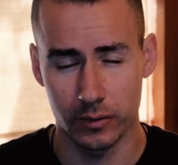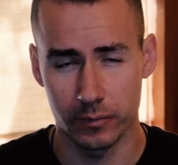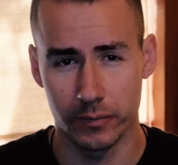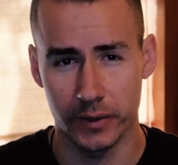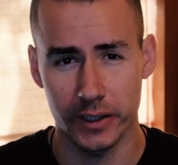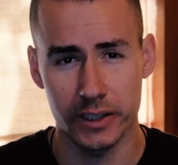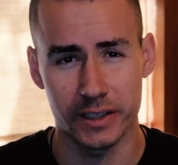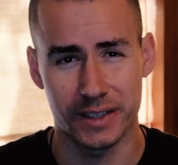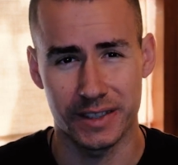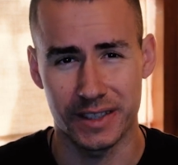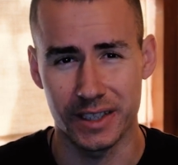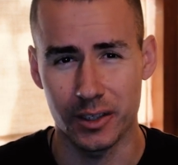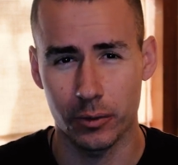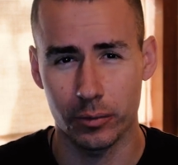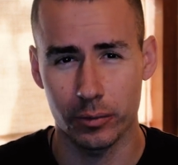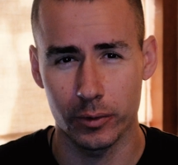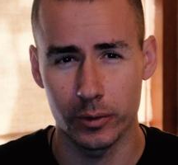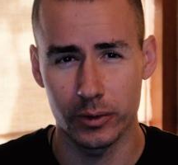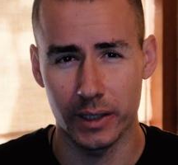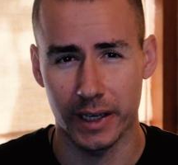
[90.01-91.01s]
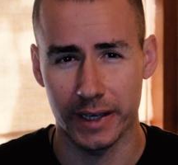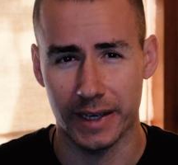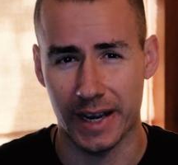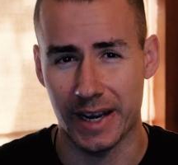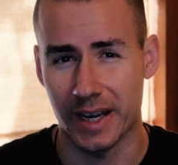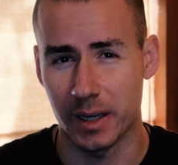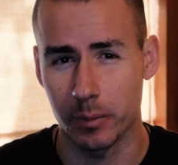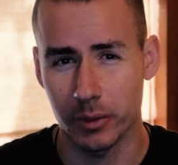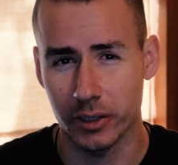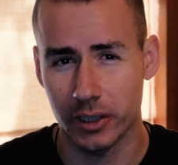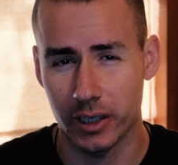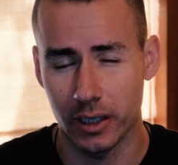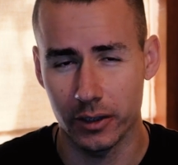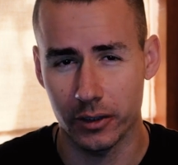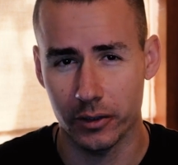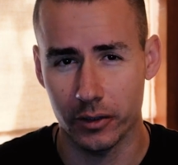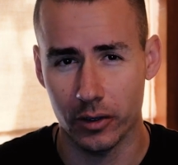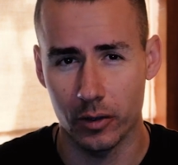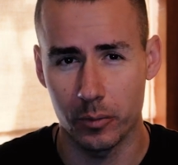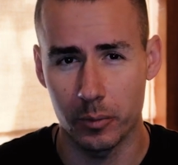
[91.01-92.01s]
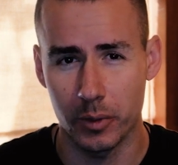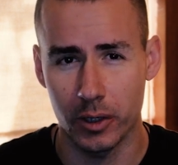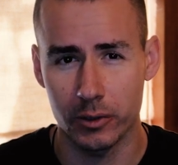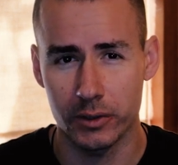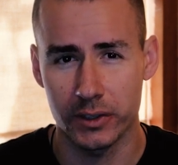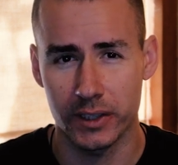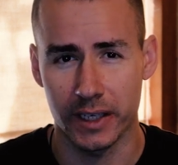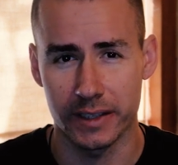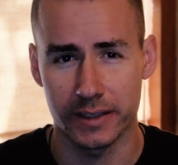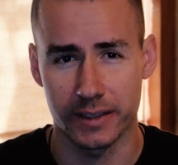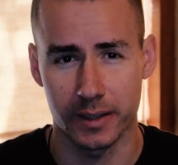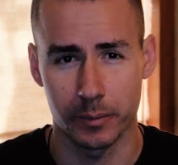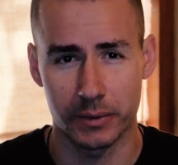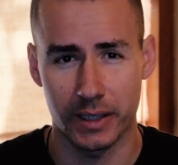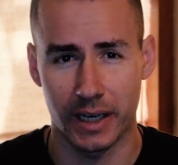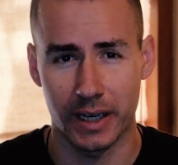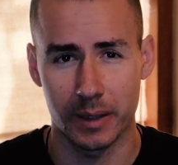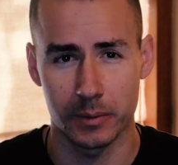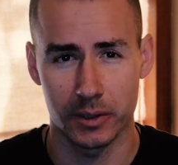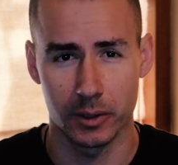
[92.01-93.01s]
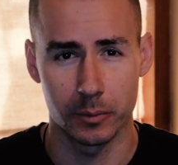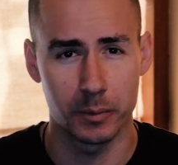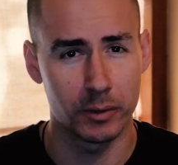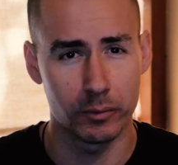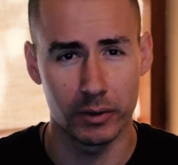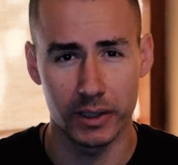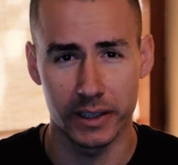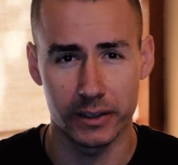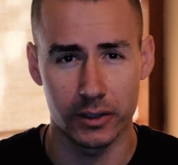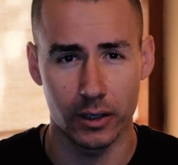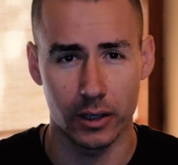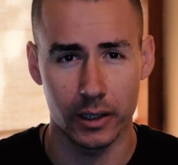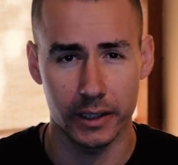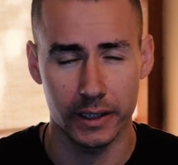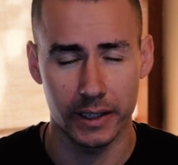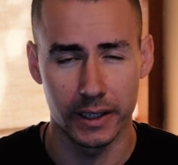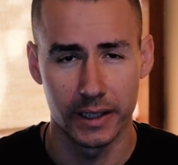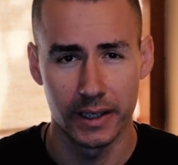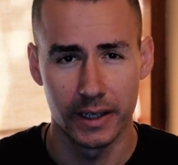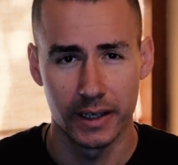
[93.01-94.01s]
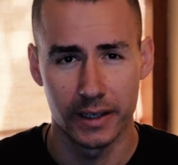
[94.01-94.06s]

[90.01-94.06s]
very see-through, like amber colored almost, and sometimes it'd be really dark.